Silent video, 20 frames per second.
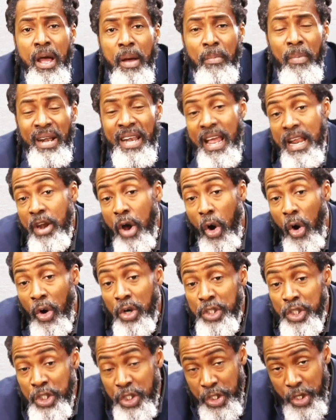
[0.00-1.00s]
But then
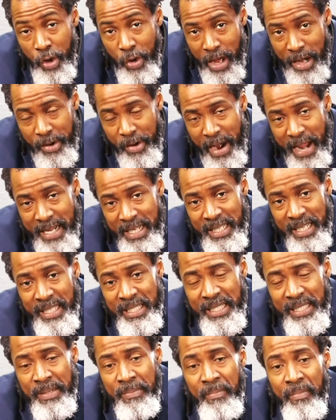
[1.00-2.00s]

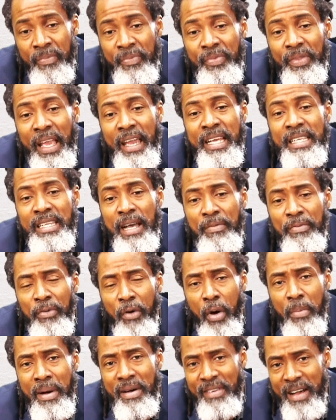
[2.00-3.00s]
osteoarthritis is a
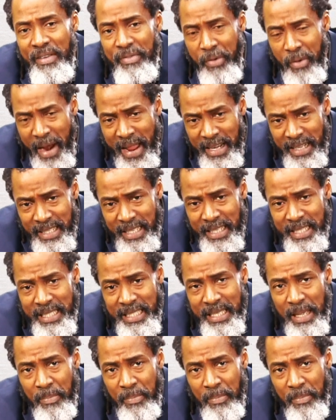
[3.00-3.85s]
form of arthritis,